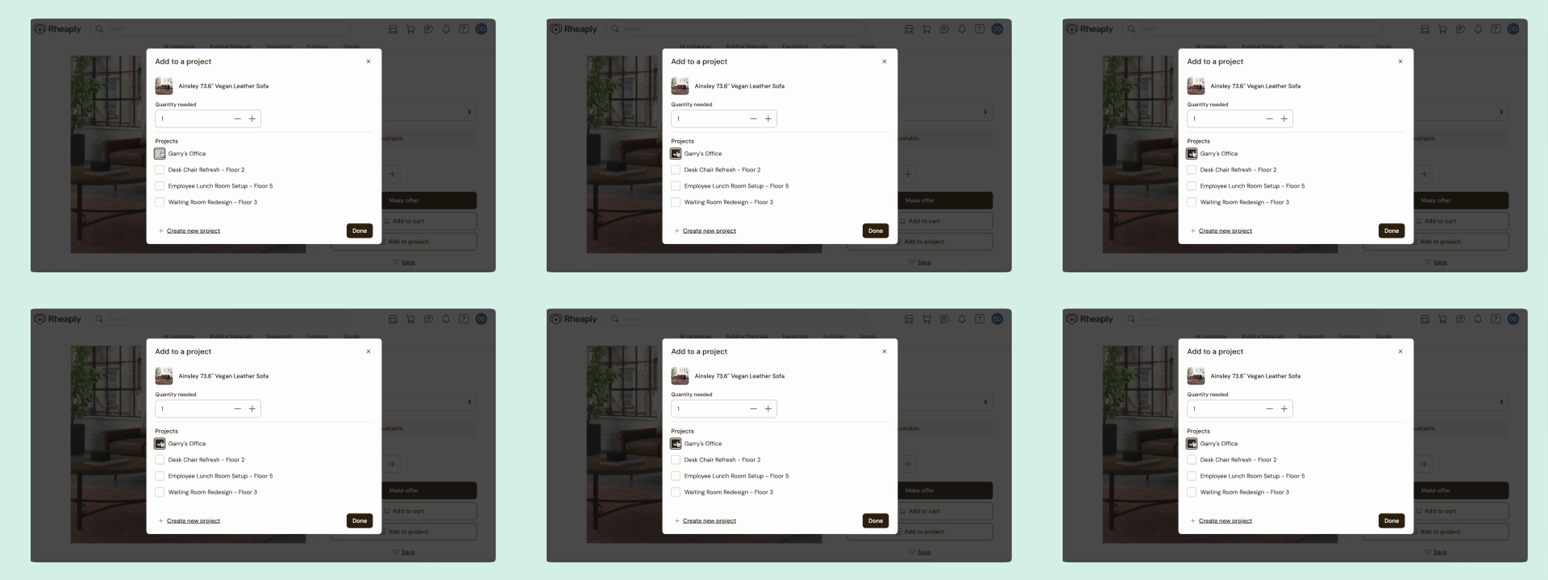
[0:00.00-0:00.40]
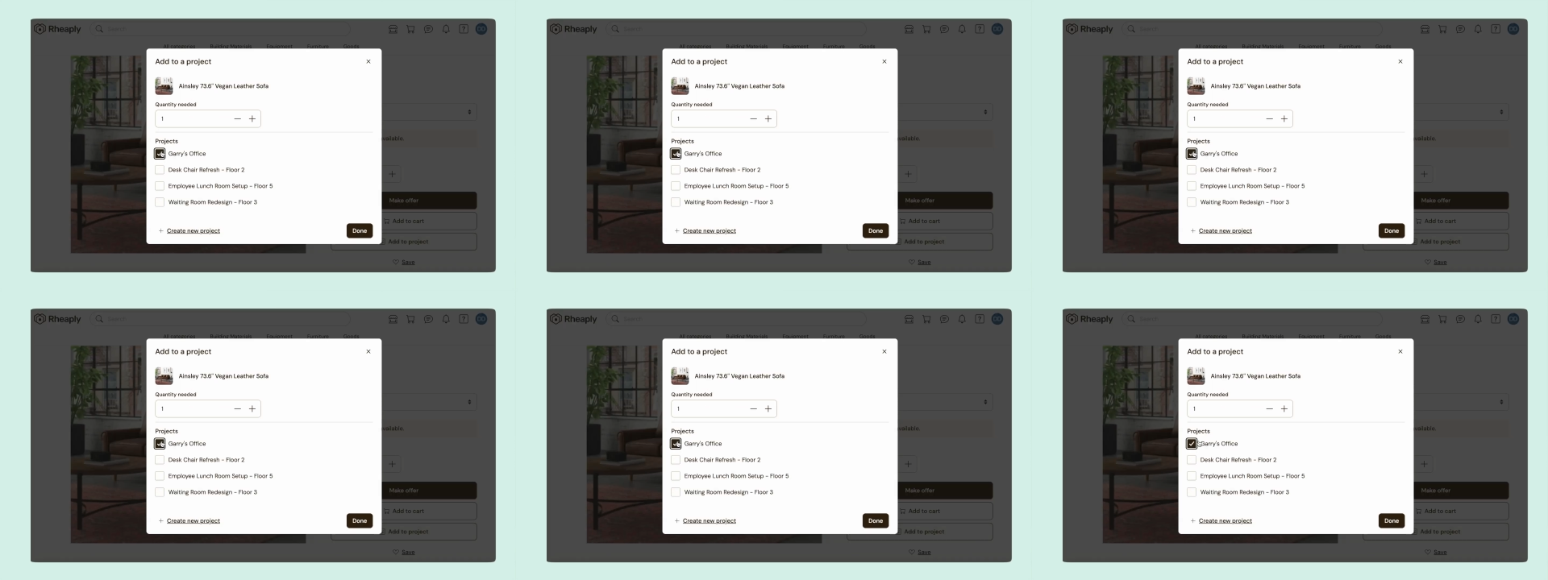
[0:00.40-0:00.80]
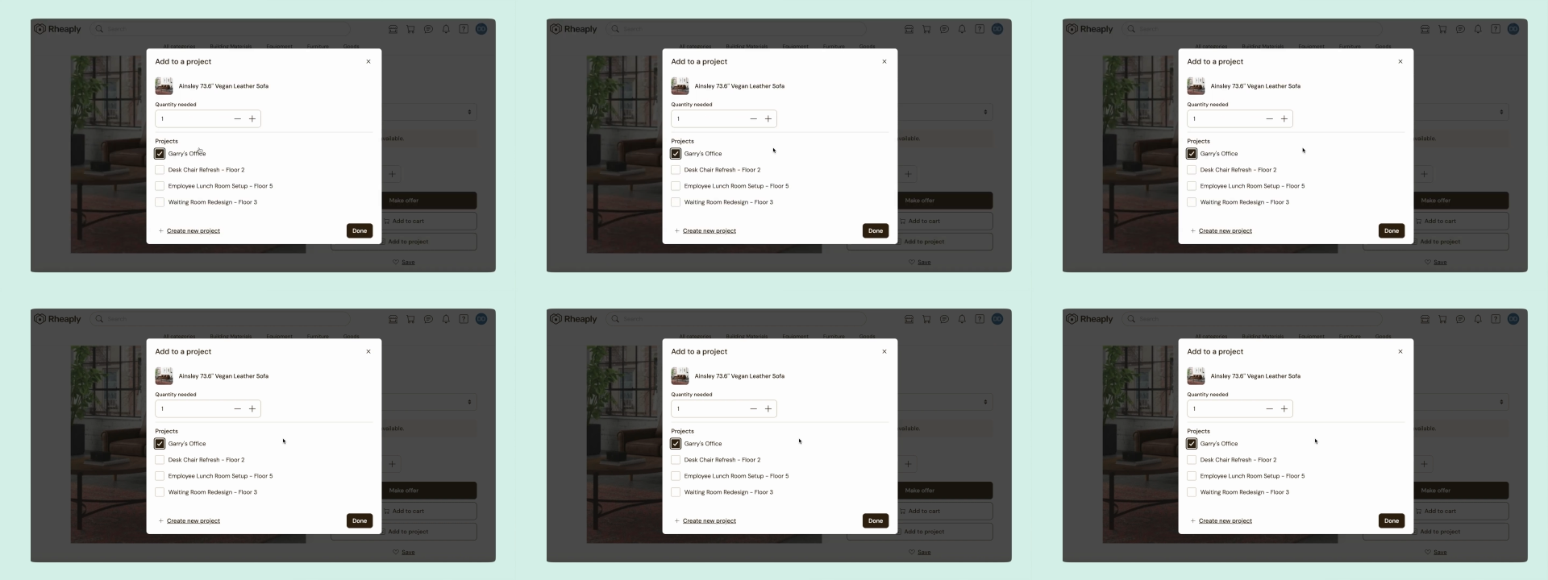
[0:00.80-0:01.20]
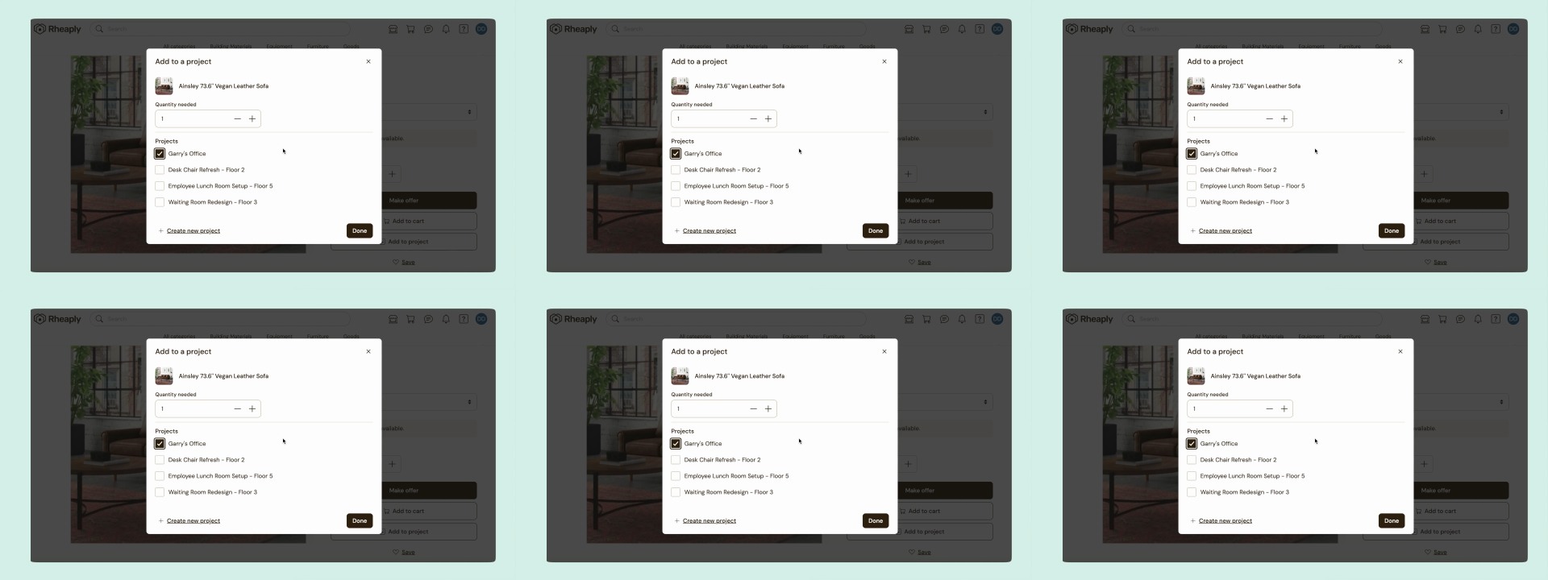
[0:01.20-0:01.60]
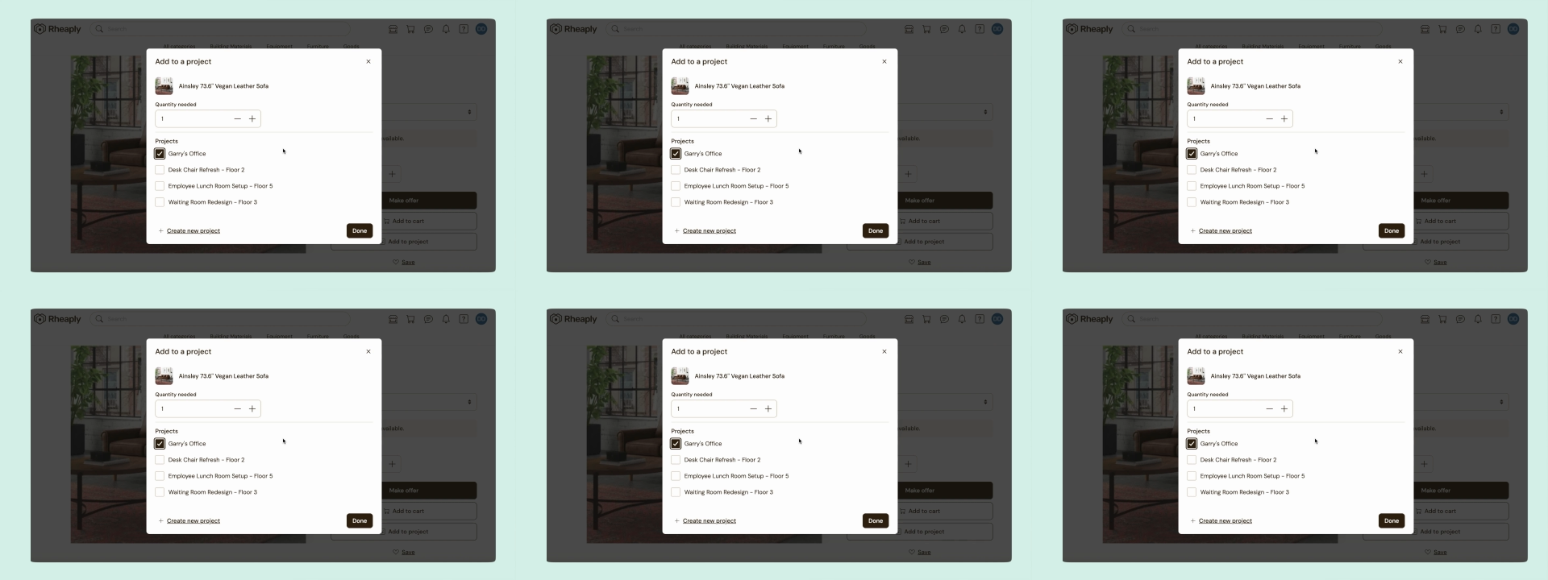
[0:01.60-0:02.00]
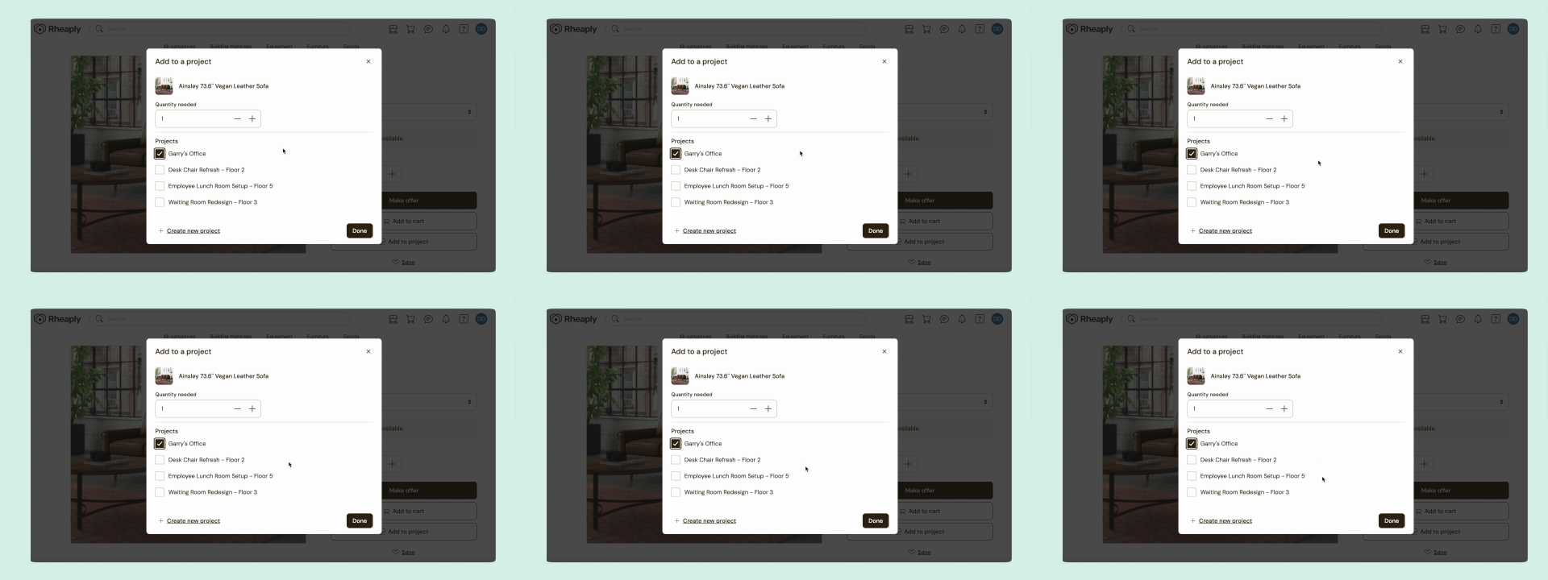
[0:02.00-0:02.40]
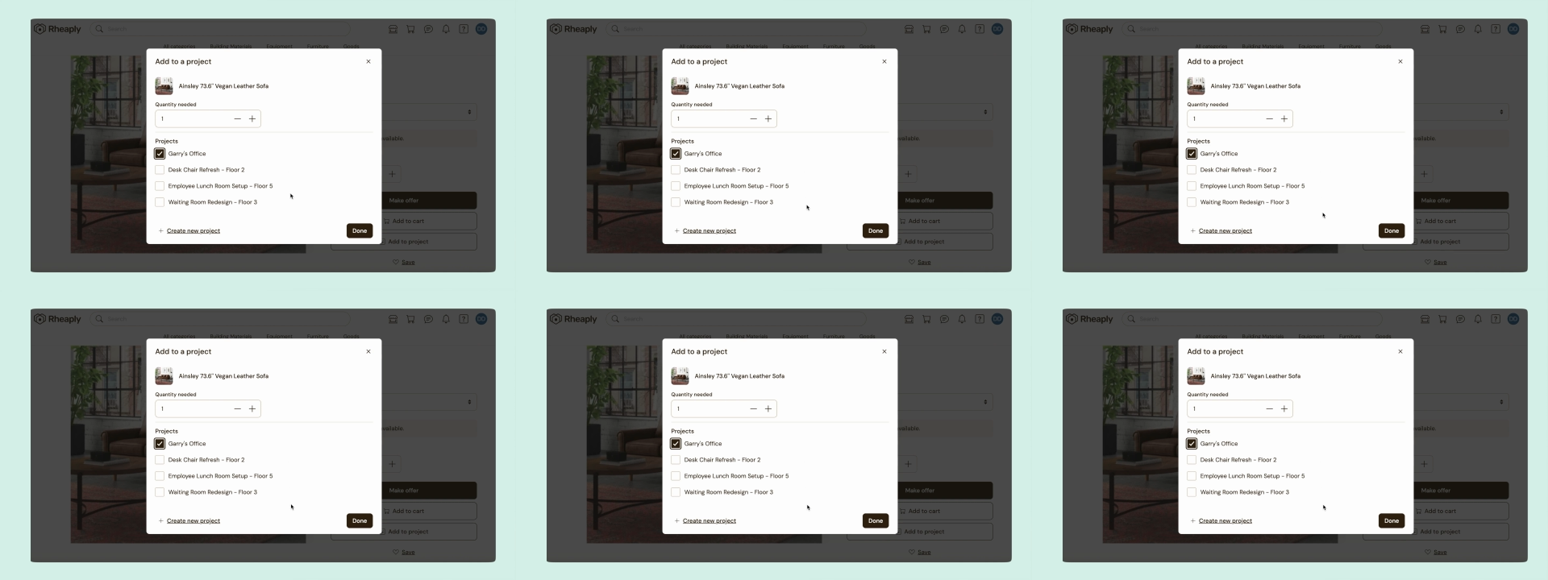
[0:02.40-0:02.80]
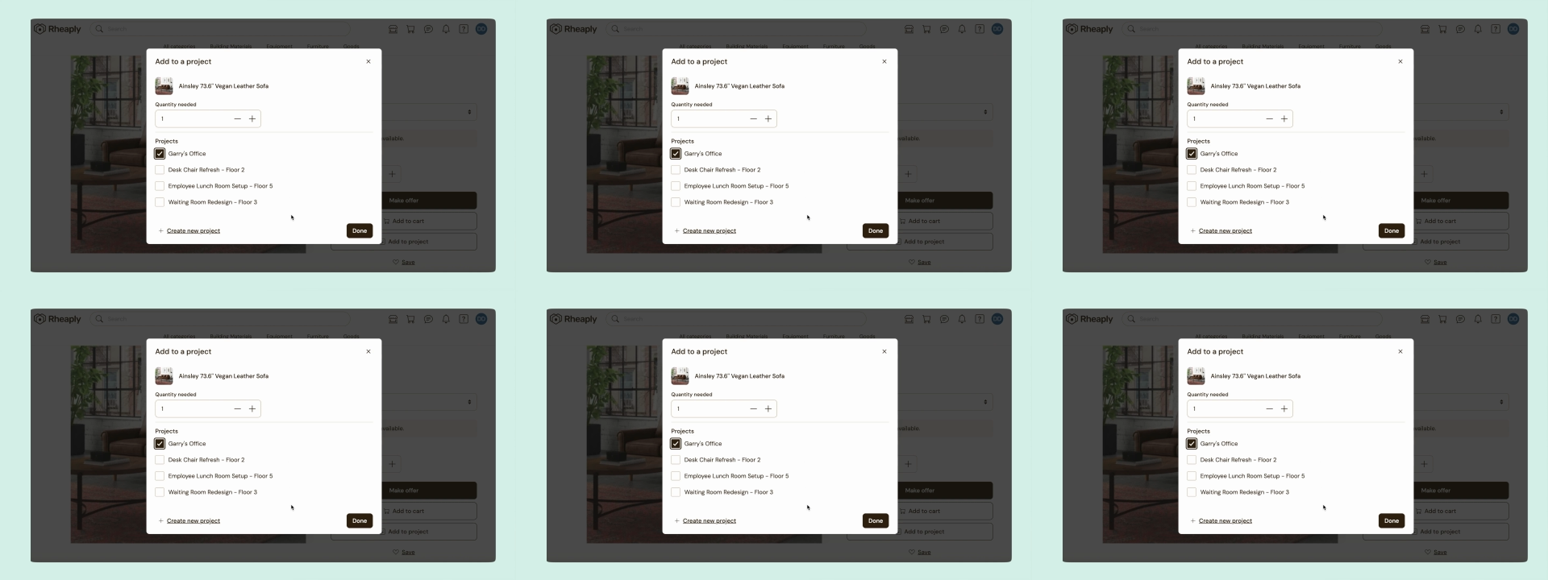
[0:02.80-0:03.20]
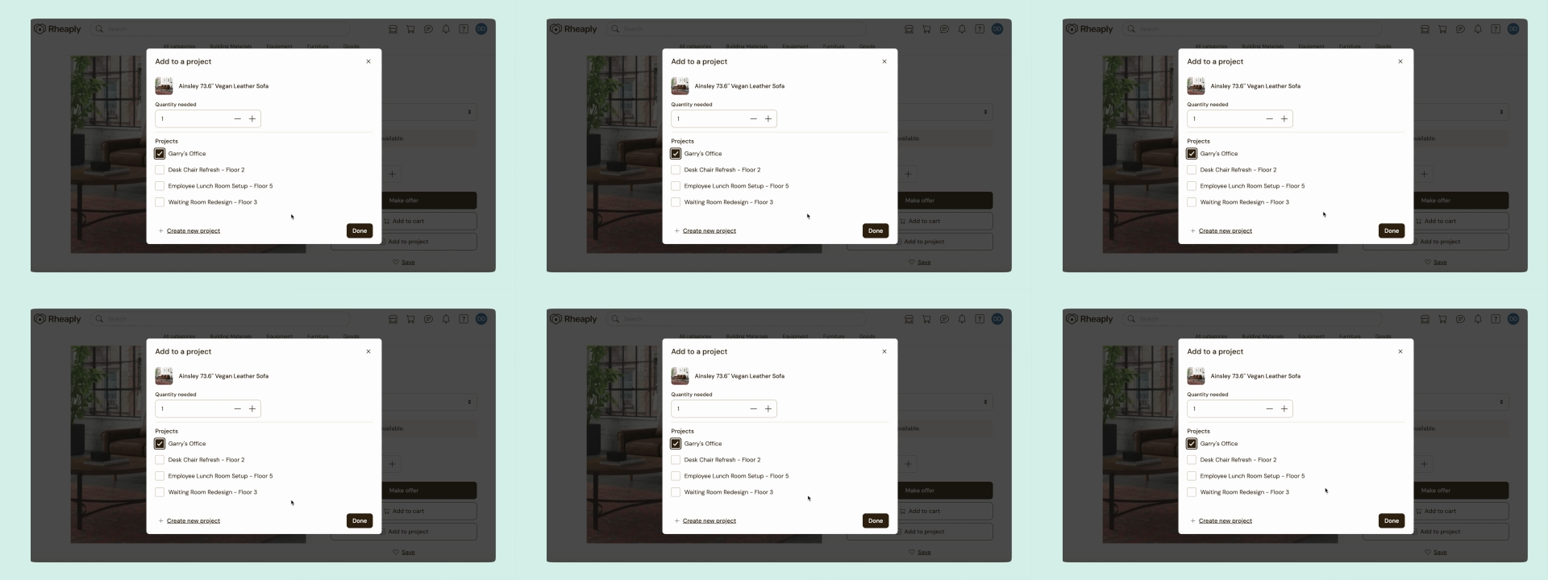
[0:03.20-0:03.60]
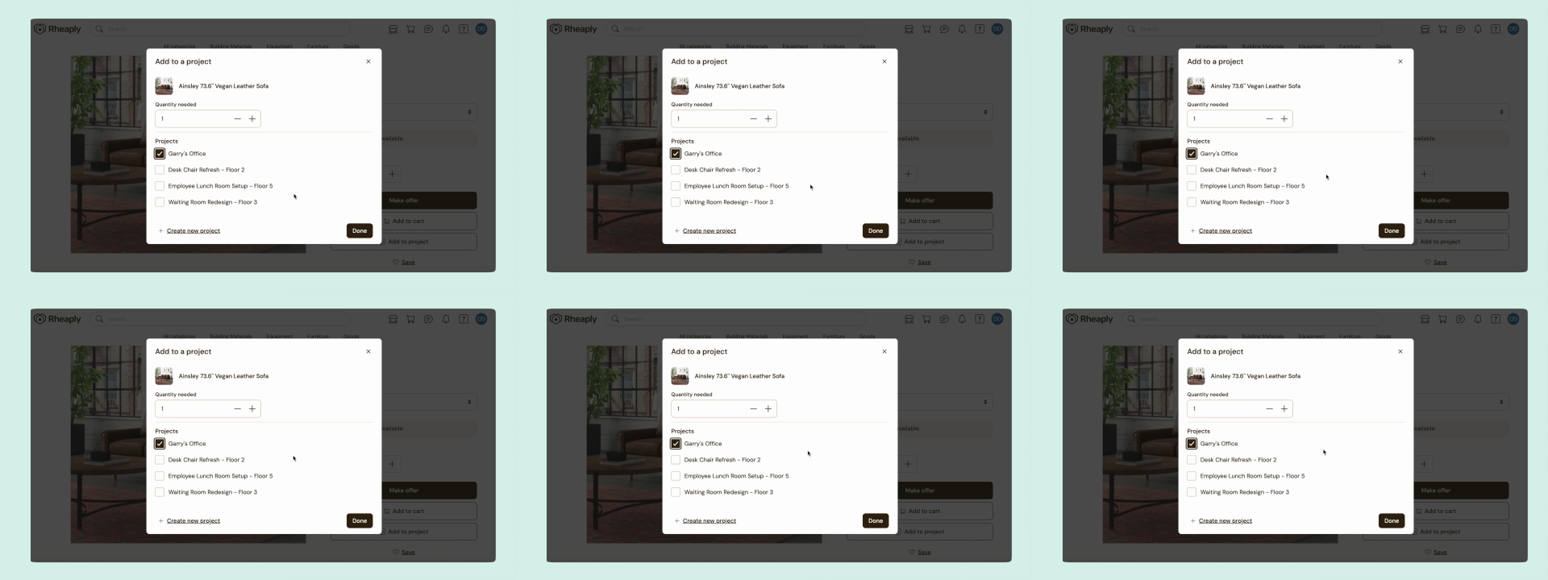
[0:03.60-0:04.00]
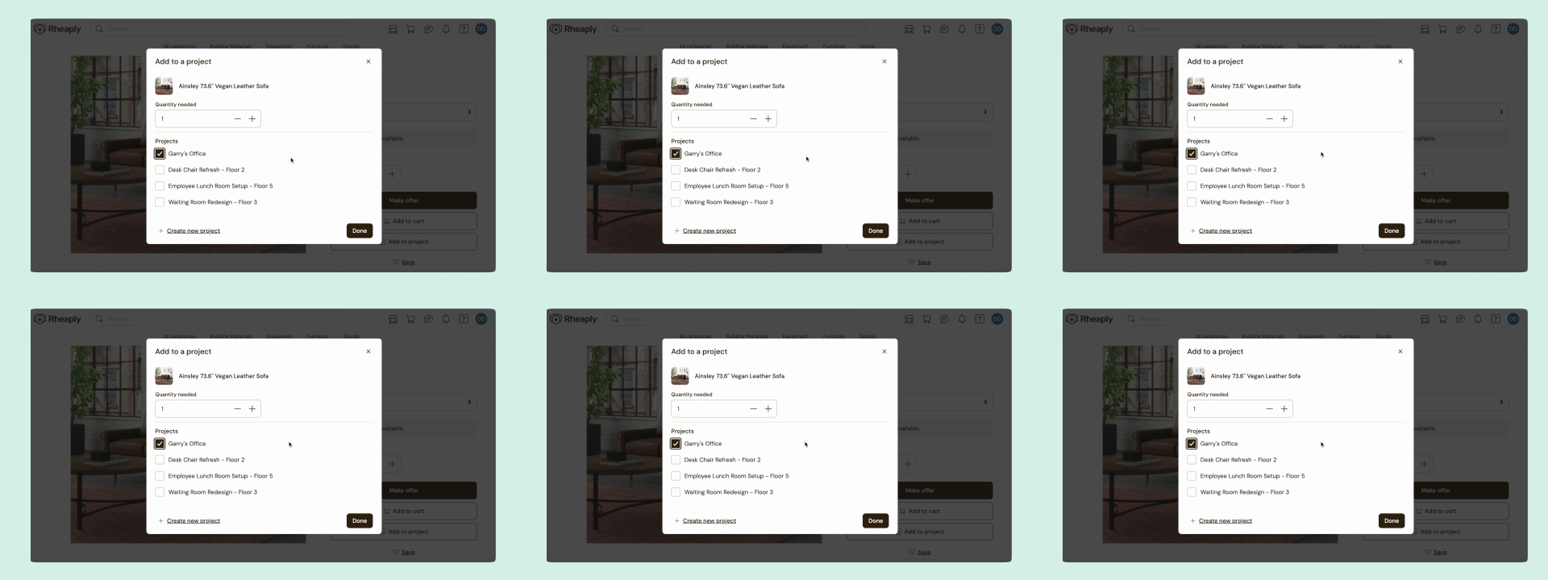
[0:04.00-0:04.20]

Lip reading: (no speaker visible)